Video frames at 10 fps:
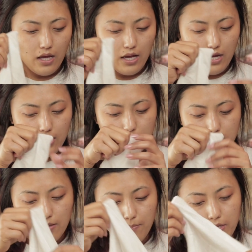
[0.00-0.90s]

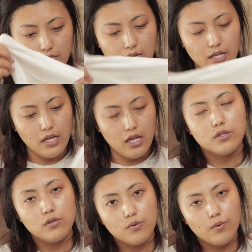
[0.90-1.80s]
and dip it
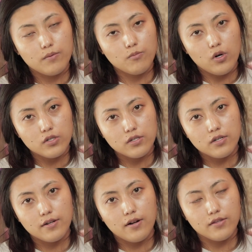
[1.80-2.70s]
in lukewarm
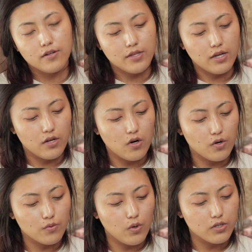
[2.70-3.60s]
water rather than
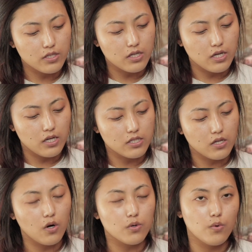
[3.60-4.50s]
hot water, because hot